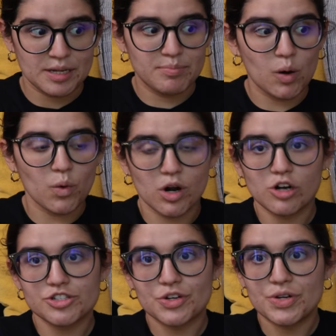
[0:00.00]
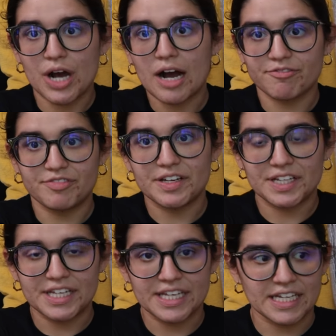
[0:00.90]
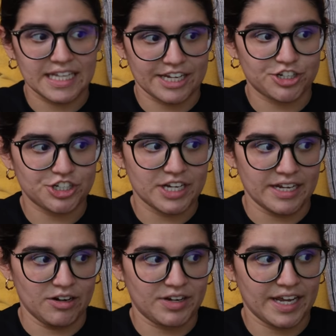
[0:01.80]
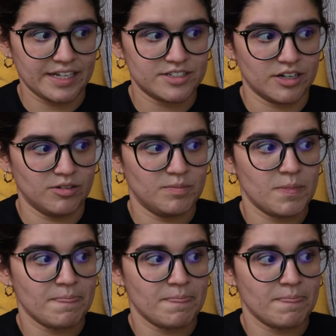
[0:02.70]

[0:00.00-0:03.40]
but we're also not feeling like shit, okay? So